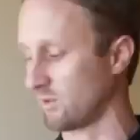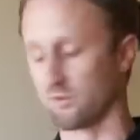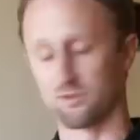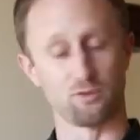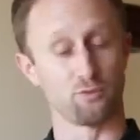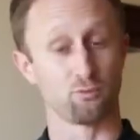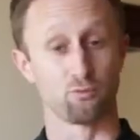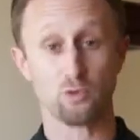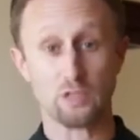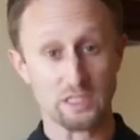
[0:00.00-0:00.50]
It was
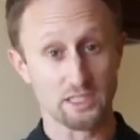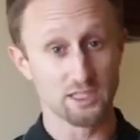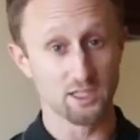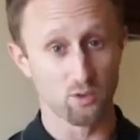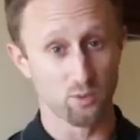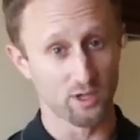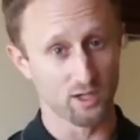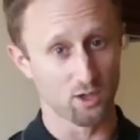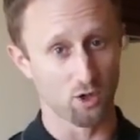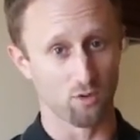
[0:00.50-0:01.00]
a really
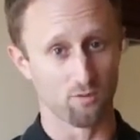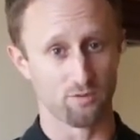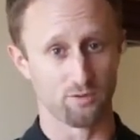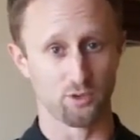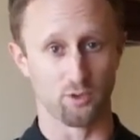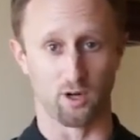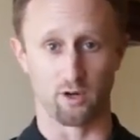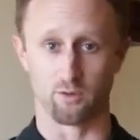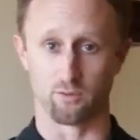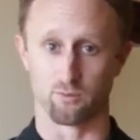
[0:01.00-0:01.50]
quick
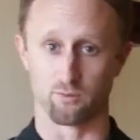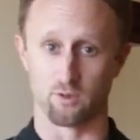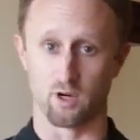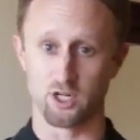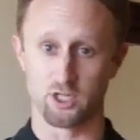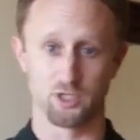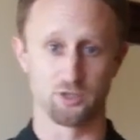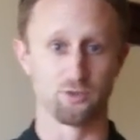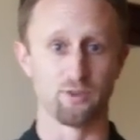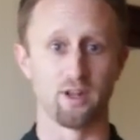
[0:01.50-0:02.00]
overview. I
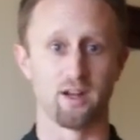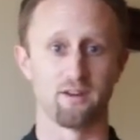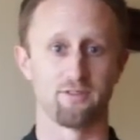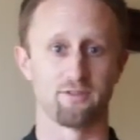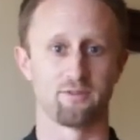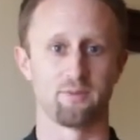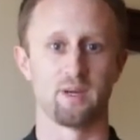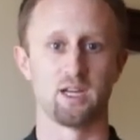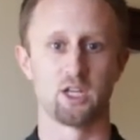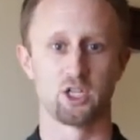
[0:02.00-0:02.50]
rushed through that
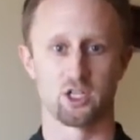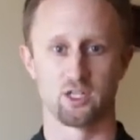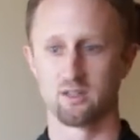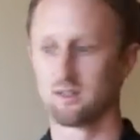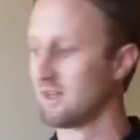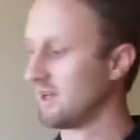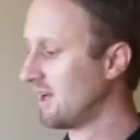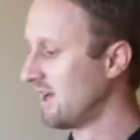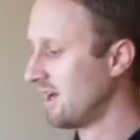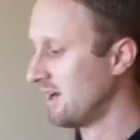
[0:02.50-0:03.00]

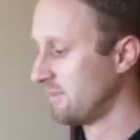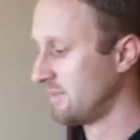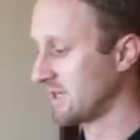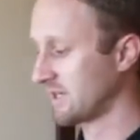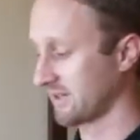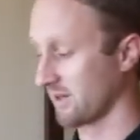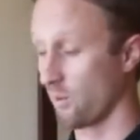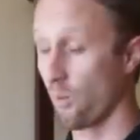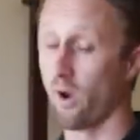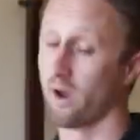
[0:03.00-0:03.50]
information
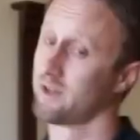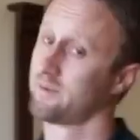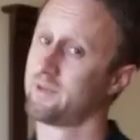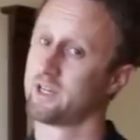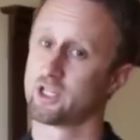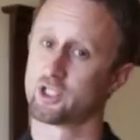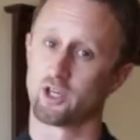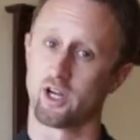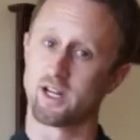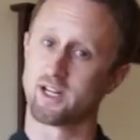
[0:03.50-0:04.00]
because I wanted to
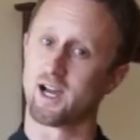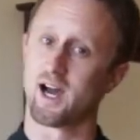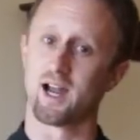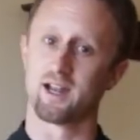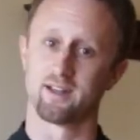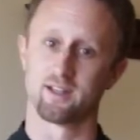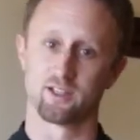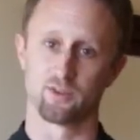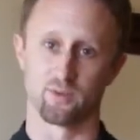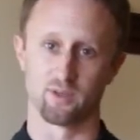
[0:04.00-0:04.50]
make sure I
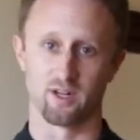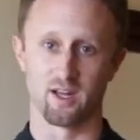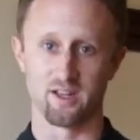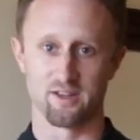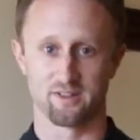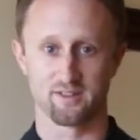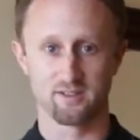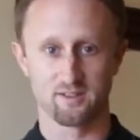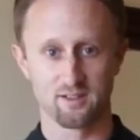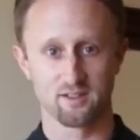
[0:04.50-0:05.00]
got it into a
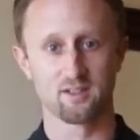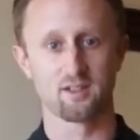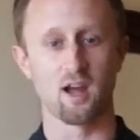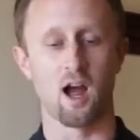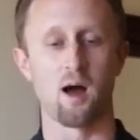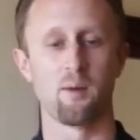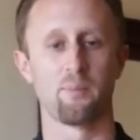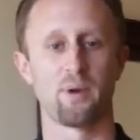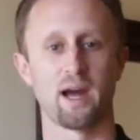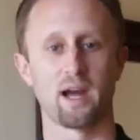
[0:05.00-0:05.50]
nice
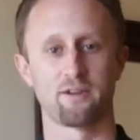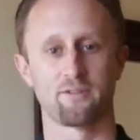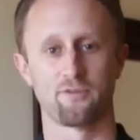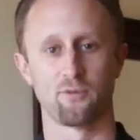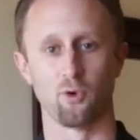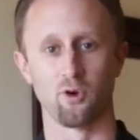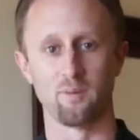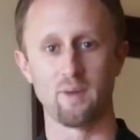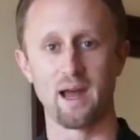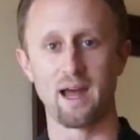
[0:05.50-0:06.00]
compact
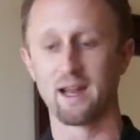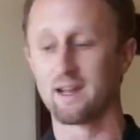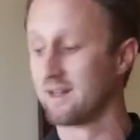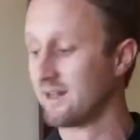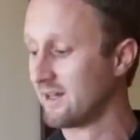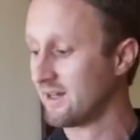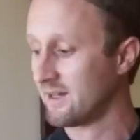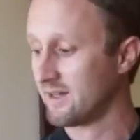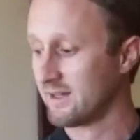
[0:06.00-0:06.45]
format.